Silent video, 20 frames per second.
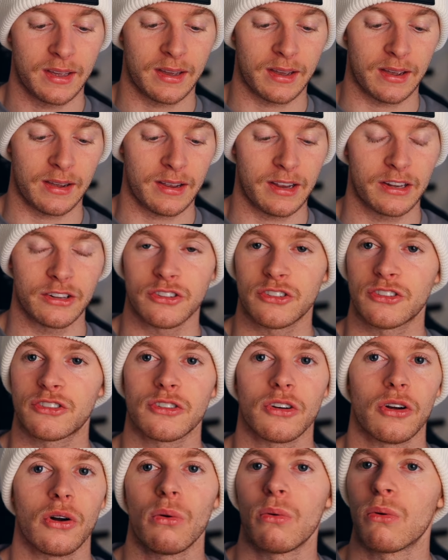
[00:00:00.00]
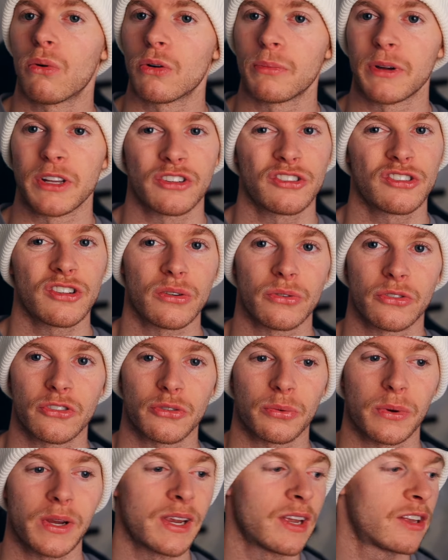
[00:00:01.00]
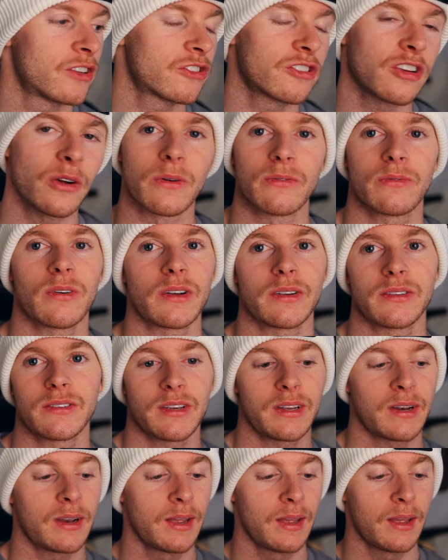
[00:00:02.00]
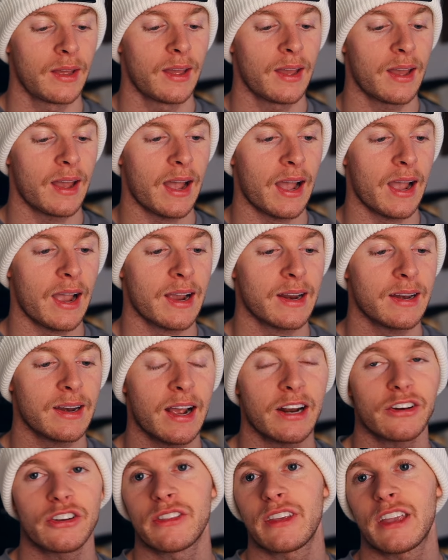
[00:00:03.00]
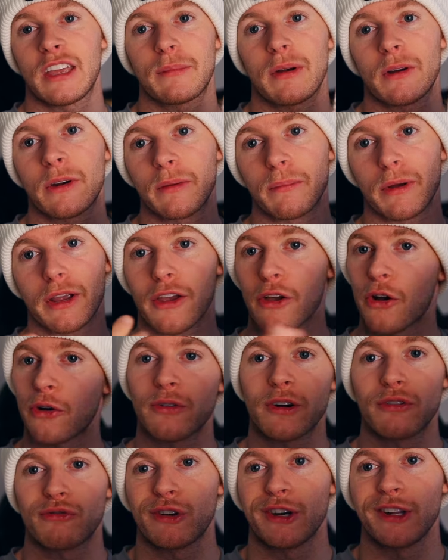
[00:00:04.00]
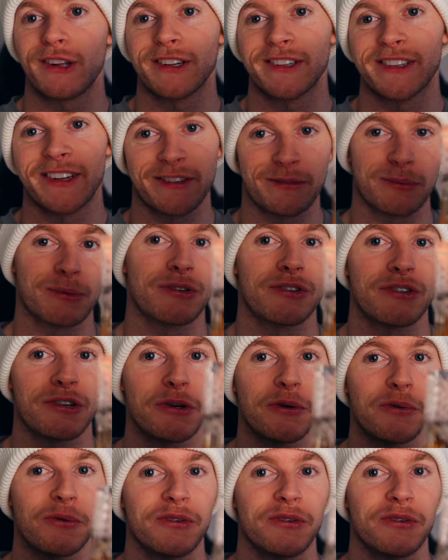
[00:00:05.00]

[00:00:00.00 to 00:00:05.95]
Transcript: Uh, it's so warm, it's so sweet, it's so inviting. And actually, thinking about it, my girlfriend really likes this one too.